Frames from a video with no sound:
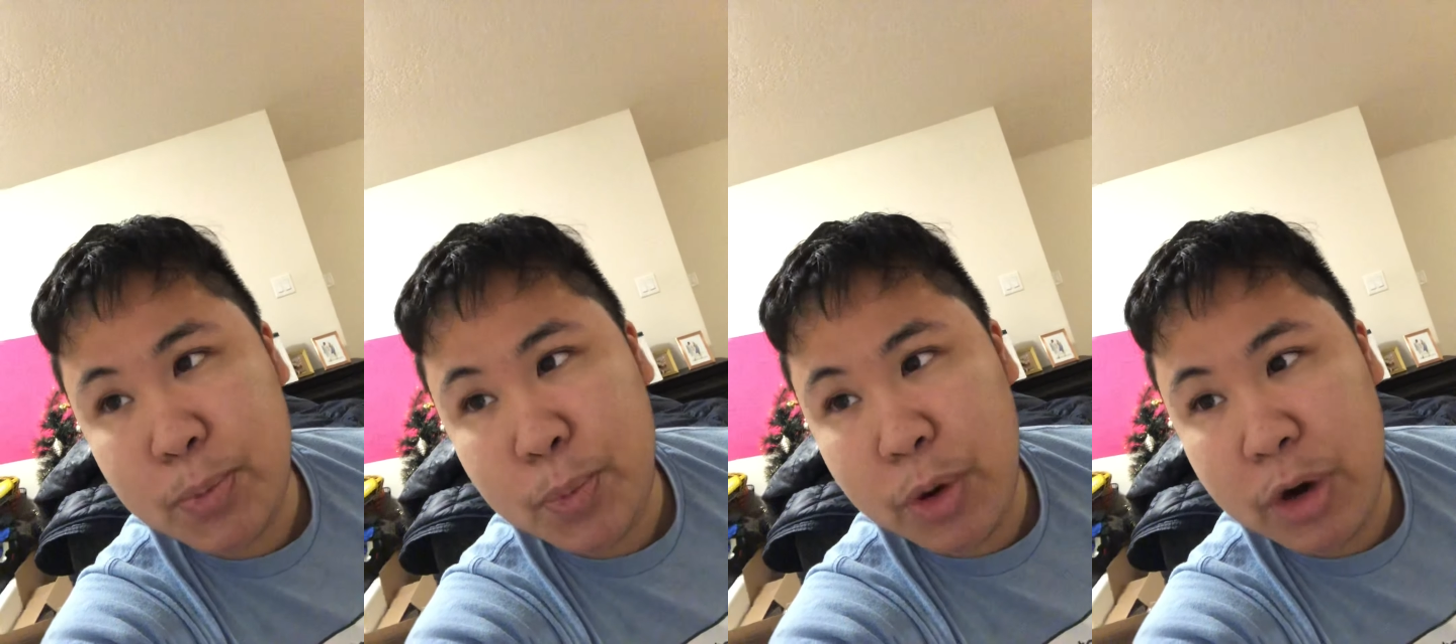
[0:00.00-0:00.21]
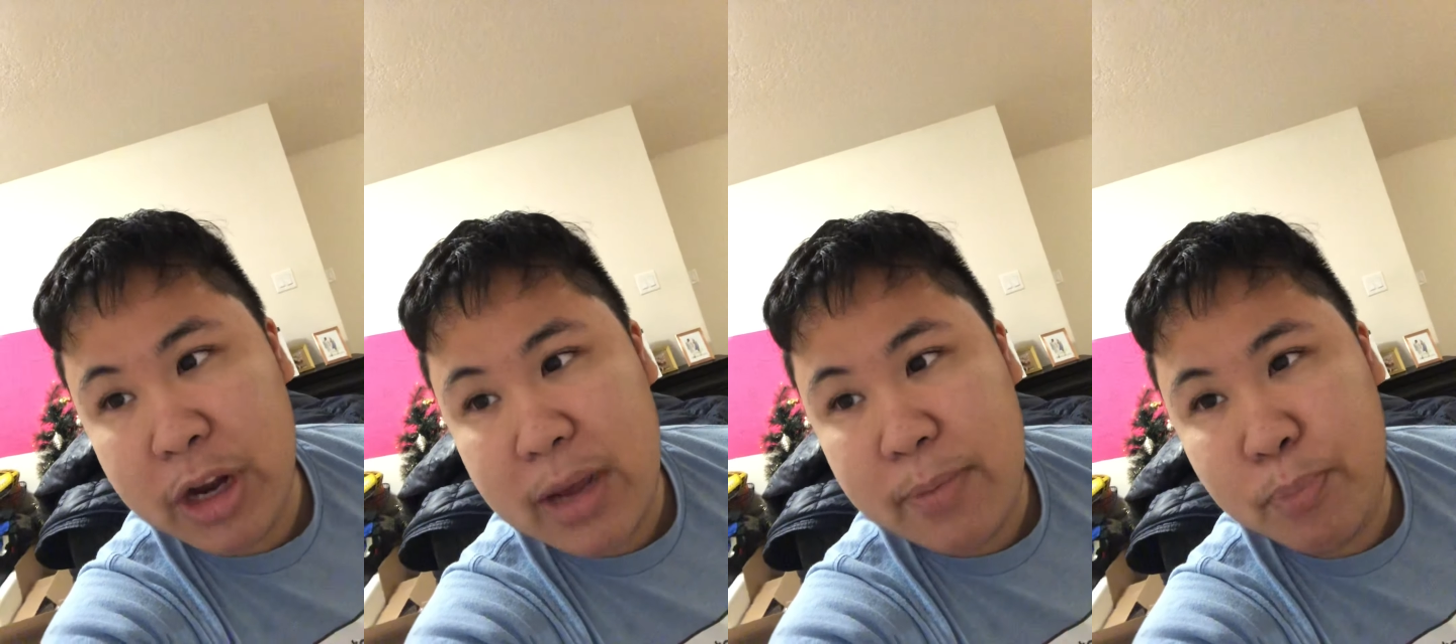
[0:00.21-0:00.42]

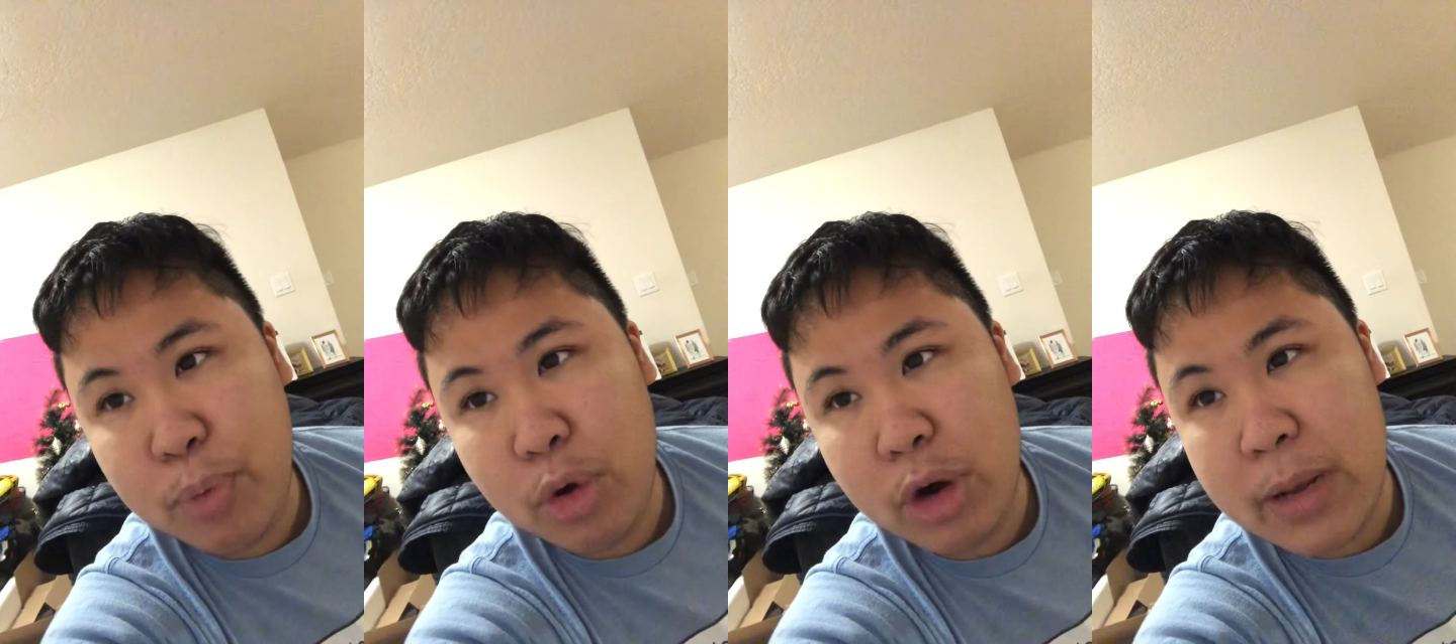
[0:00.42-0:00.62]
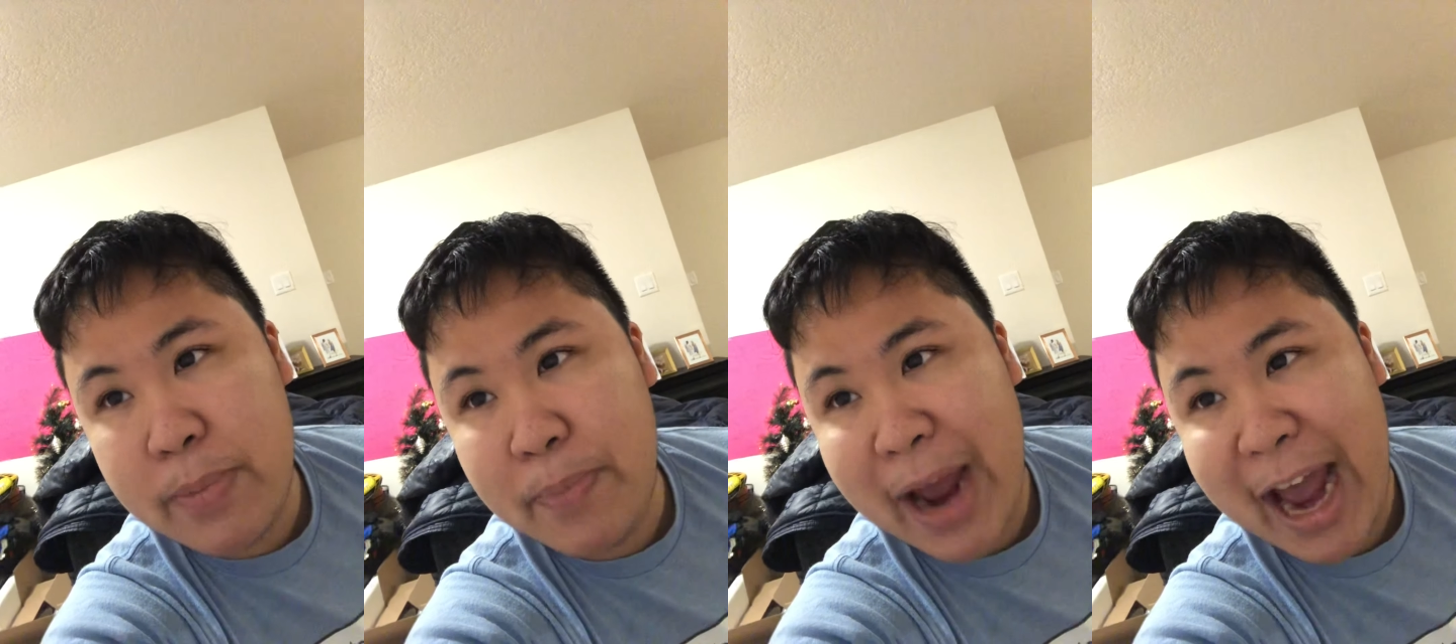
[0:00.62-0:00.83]

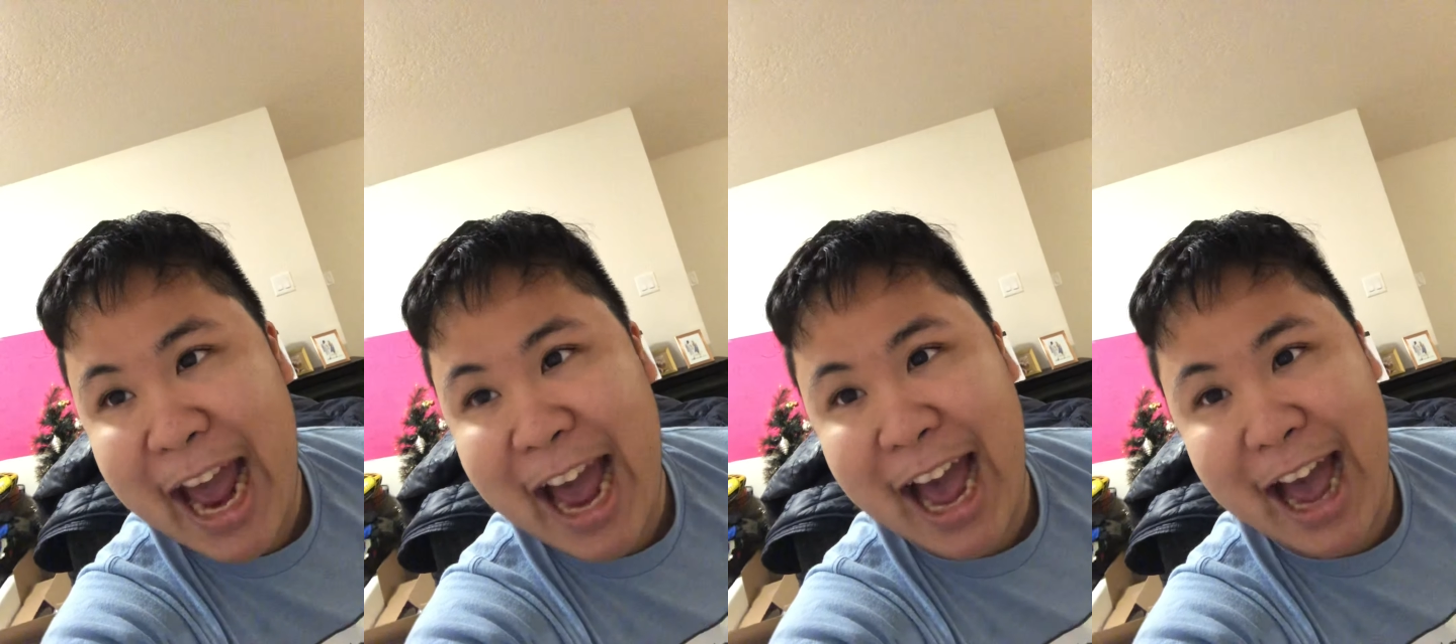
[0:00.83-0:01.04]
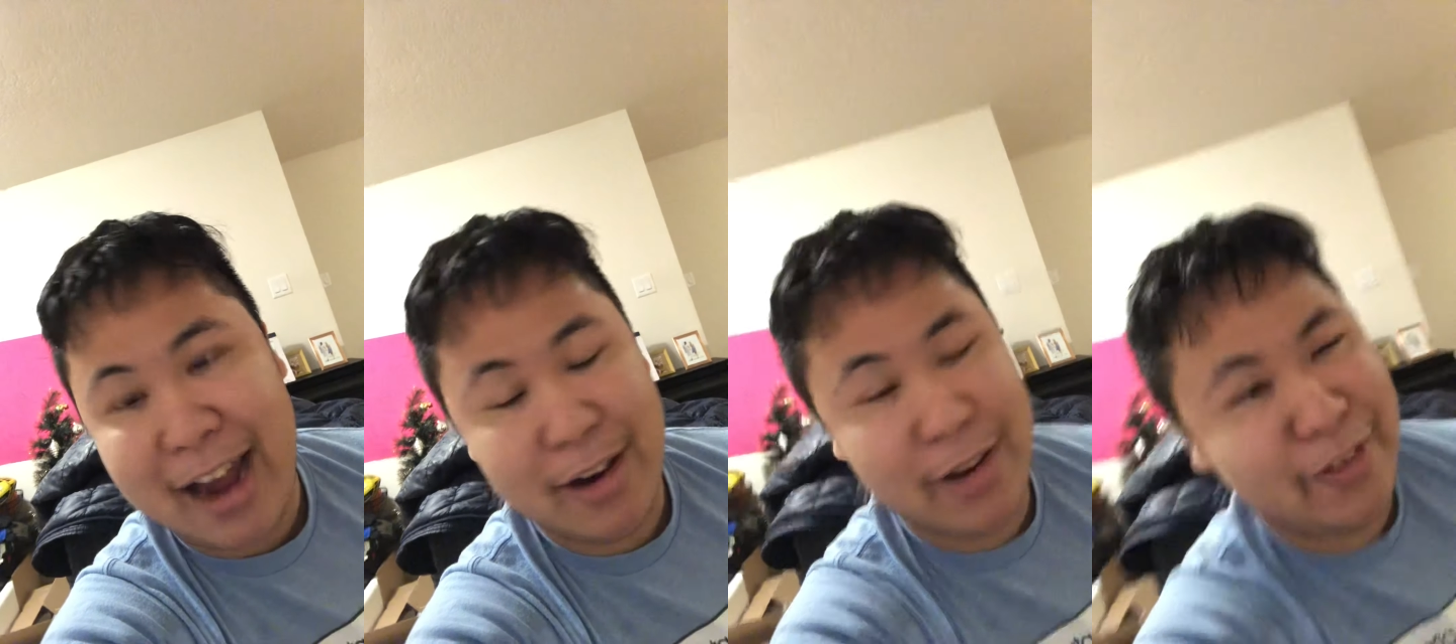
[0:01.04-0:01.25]
pretty
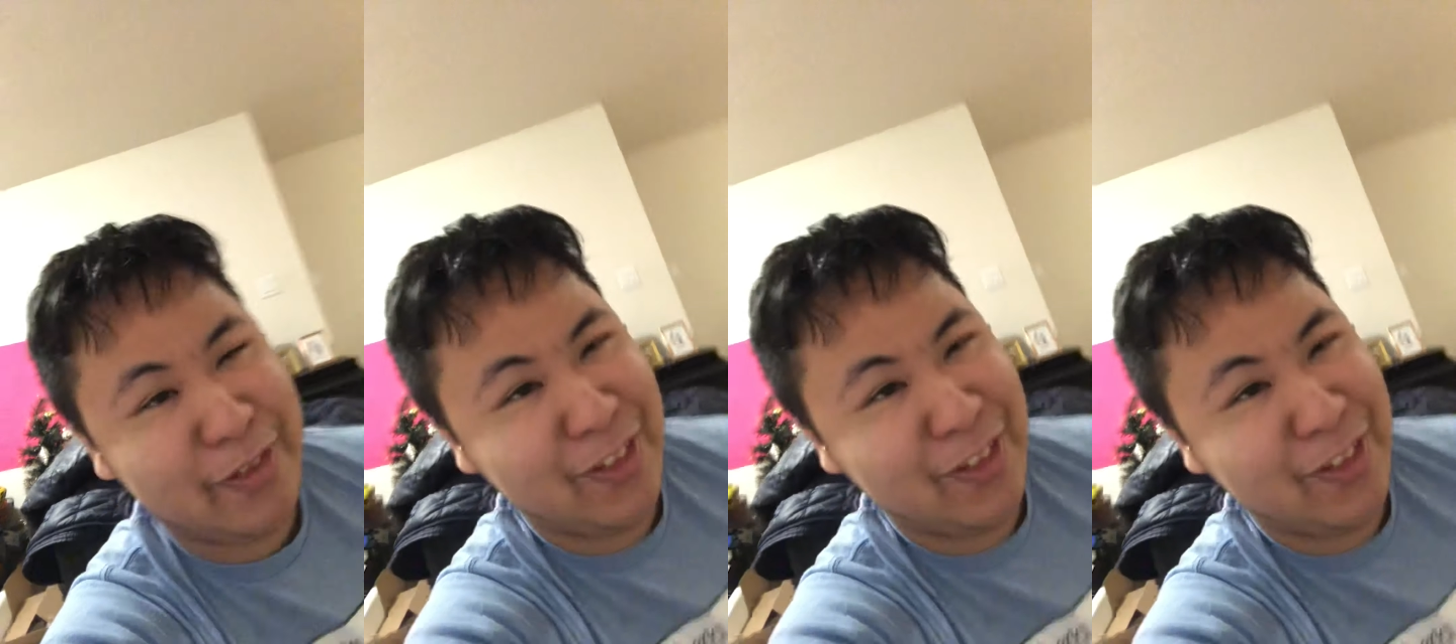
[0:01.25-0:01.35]
bad.